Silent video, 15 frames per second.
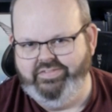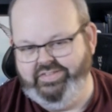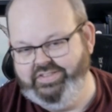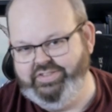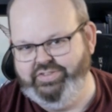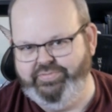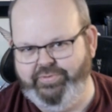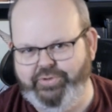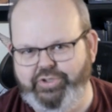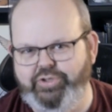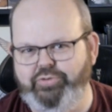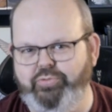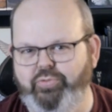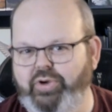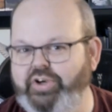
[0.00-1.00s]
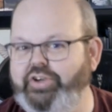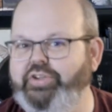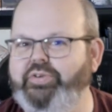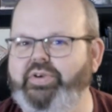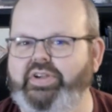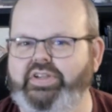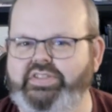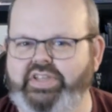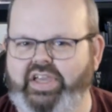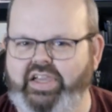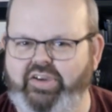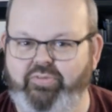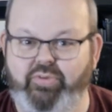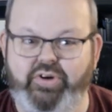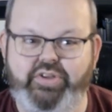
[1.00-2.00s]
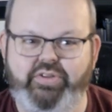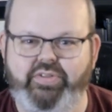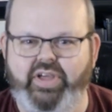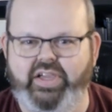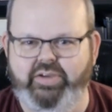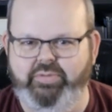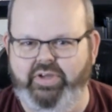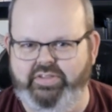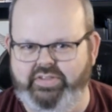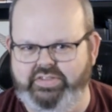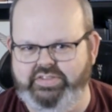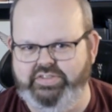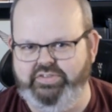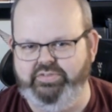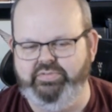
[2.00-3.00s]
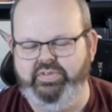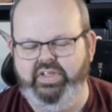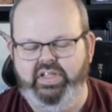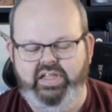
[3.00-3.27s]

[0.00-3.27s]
This is for you. What are you going to take? What do you like about these two?